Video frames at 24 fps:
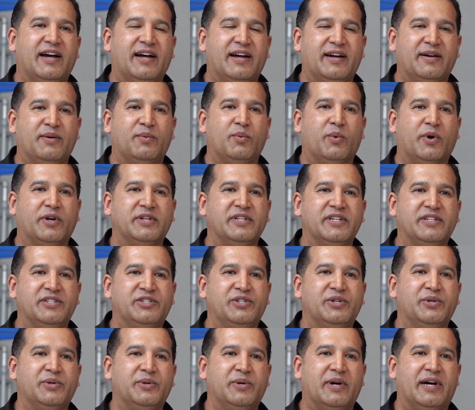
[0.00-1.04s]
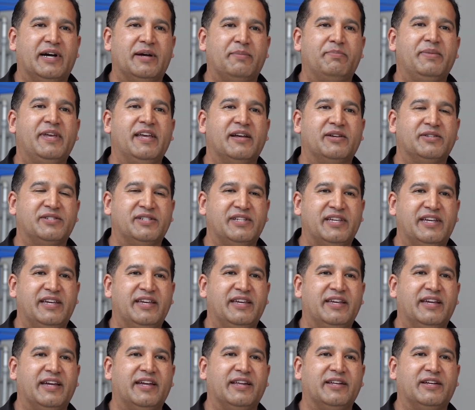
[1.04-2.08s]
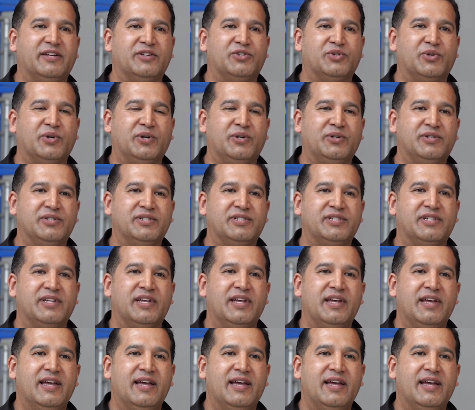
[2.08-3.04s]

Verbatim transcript: uh, worked into uh, PLC and controls,